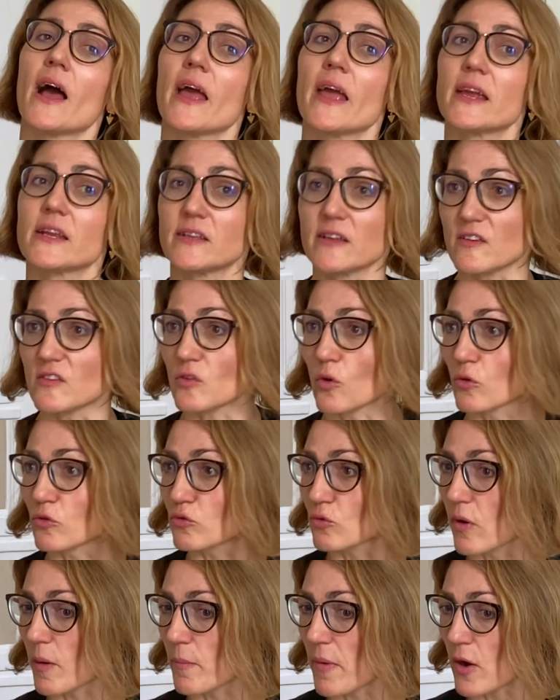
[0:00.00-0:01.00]
It is
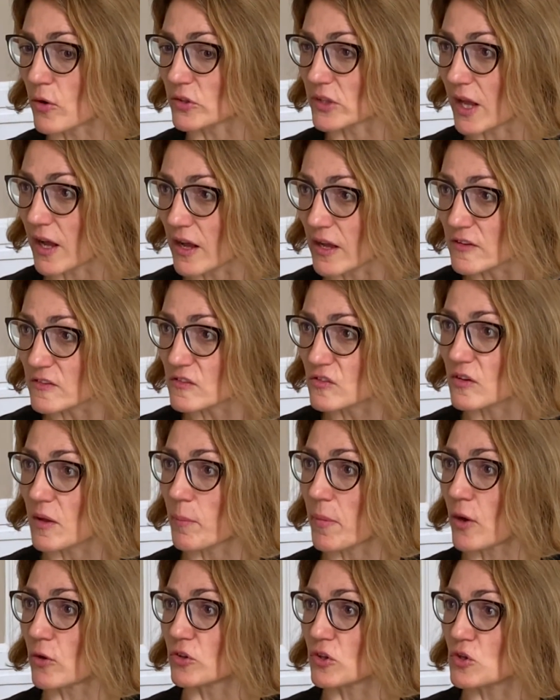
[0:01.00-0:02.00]
also about us,
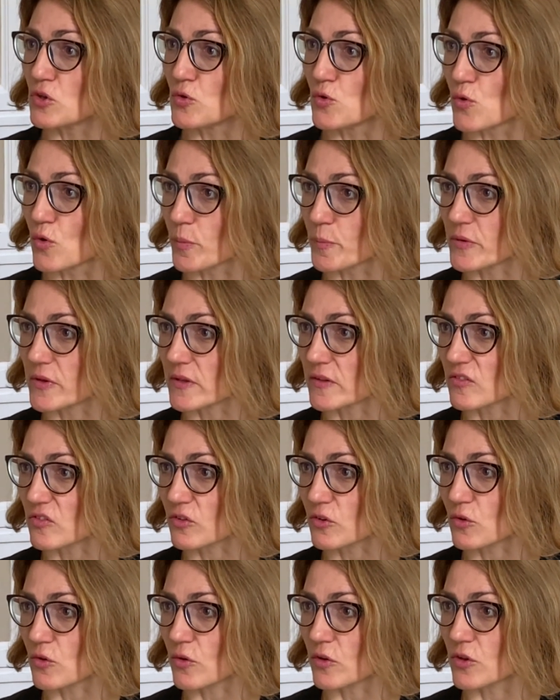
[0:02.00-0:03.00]
about the European
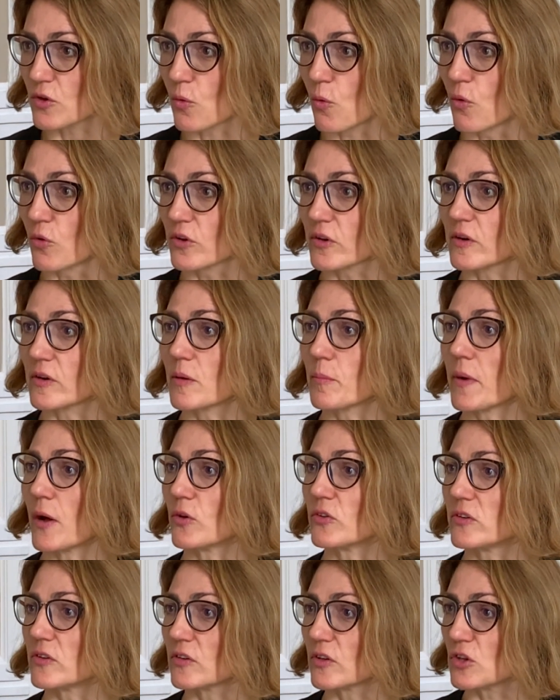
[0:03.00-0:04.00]
security order,
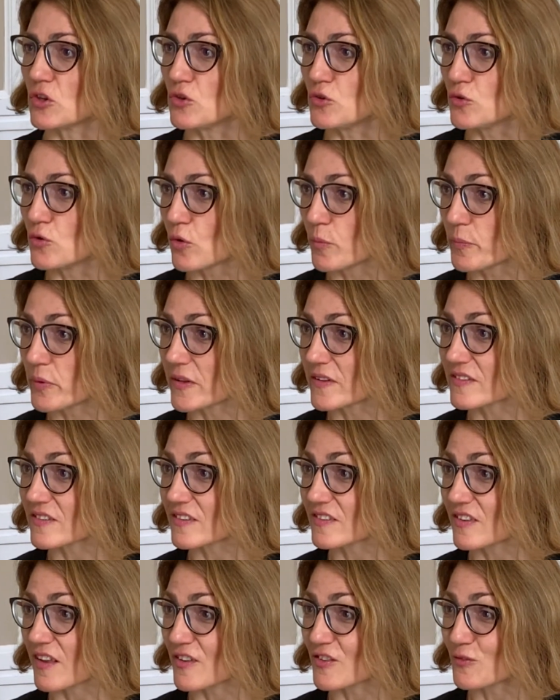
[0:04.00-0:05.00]
about the European
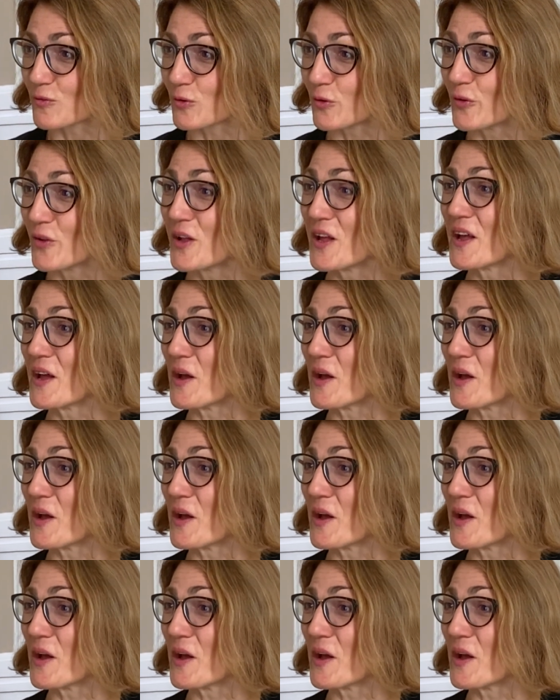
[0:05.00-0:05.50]
successful